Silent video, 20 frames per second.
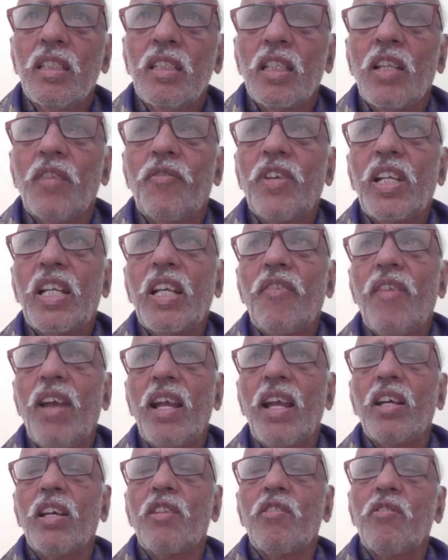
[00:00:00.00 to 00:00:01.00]
The fit of
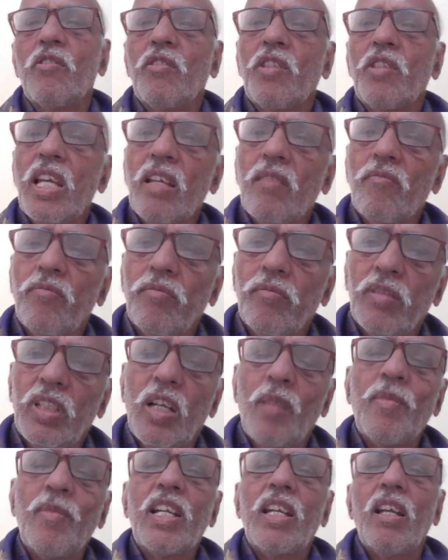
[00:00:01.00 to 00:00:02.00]
anger, you know, they
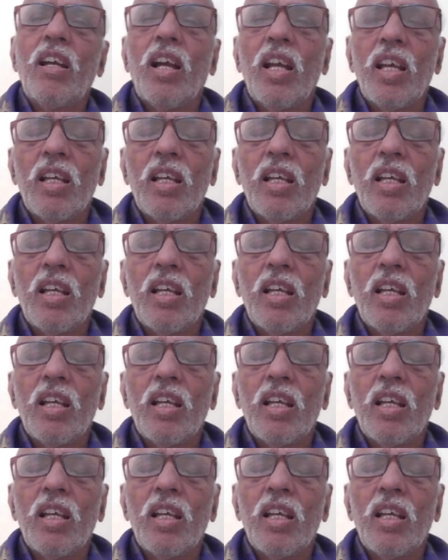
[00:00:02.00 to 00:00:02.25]
commit